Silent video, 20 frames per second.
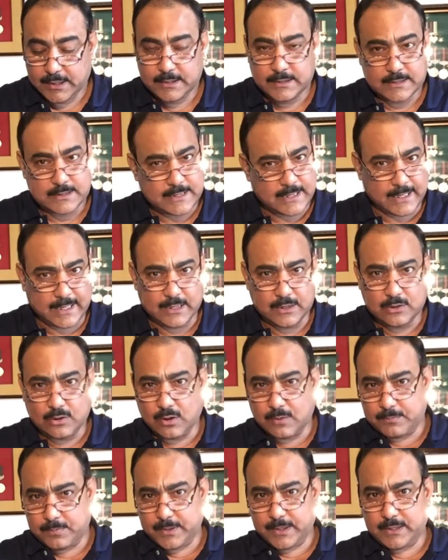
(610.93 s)
The second
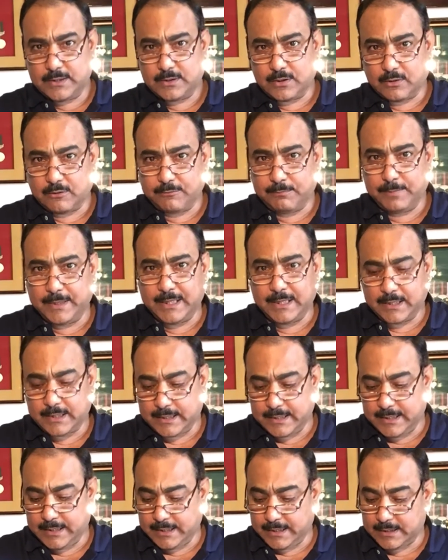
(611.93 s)
component of
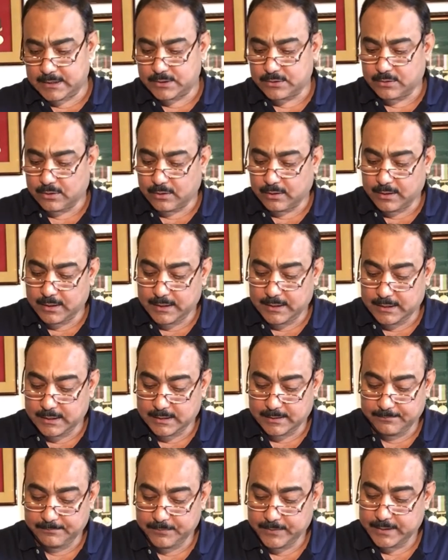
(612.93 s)
BRI is called
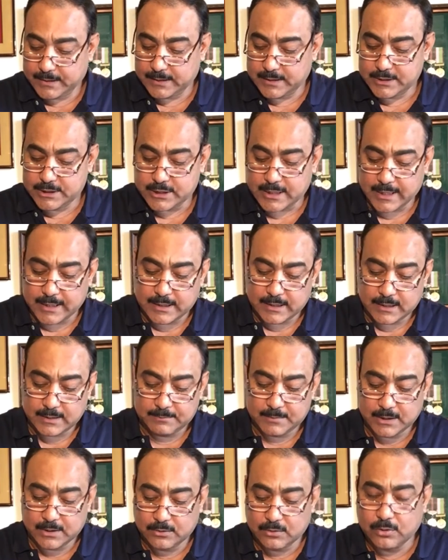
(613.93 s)
a
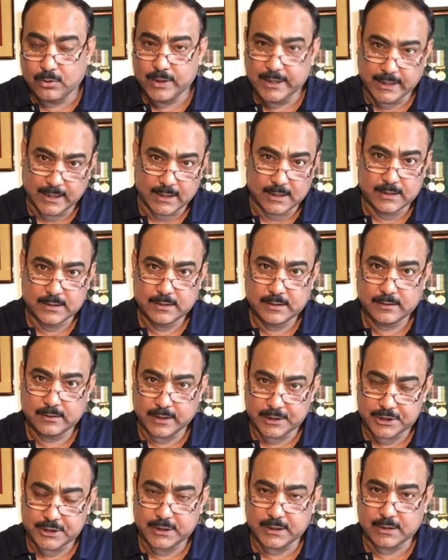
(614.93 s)

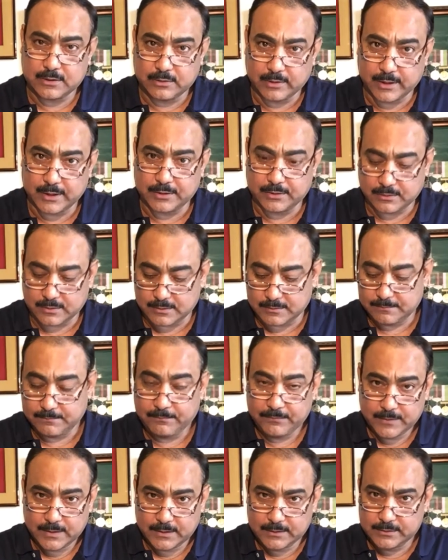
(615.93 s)
China-Mongolia-Russia corridor.
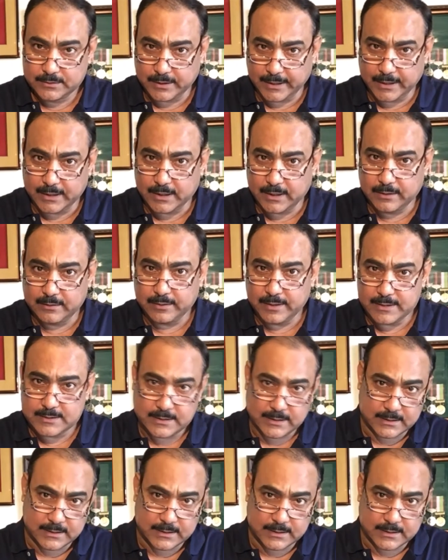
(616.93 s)
Three countries.